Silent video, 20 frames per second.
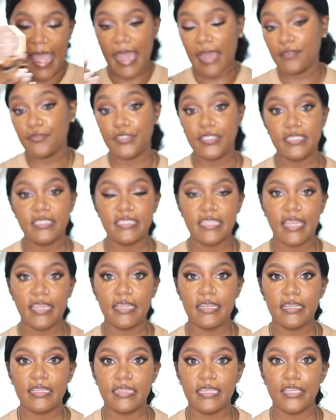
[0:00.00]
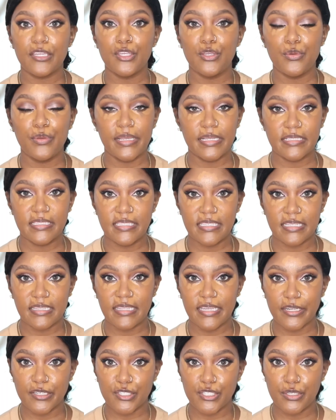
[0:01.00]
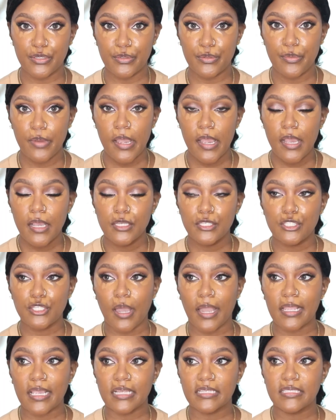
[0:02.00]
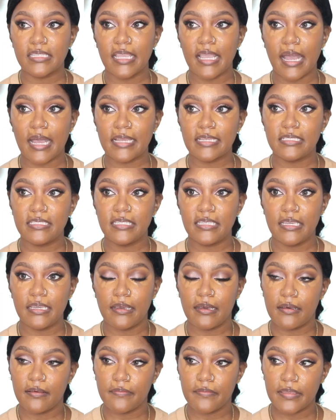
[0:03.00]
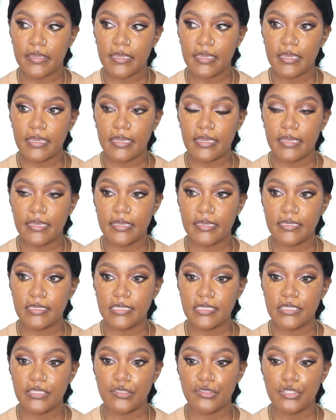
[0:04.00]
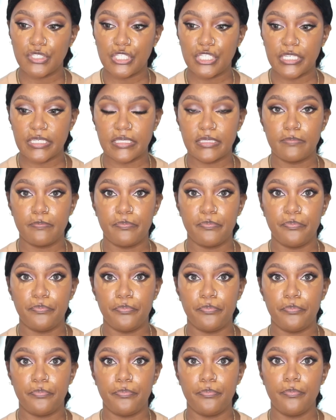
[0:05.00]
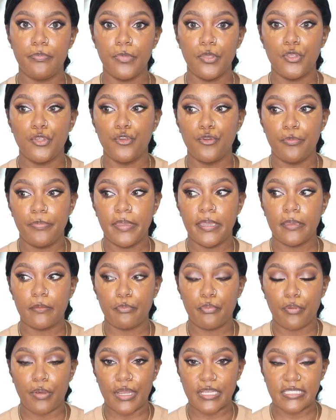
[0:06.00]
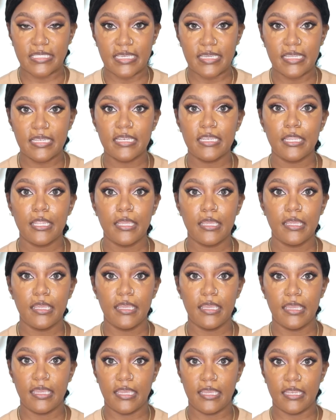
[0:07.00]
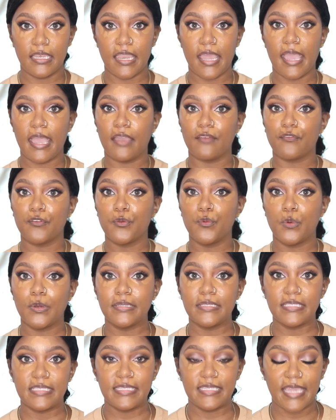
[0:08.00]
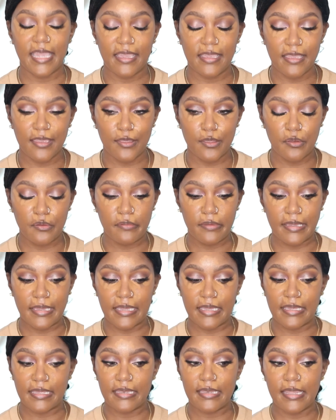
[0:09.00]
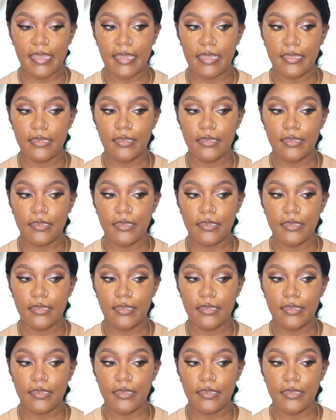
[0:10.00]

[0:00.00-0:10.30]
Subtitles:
to say anything. You can sit there too. So I guess the idea of it is just you being present and everyone taking you in, and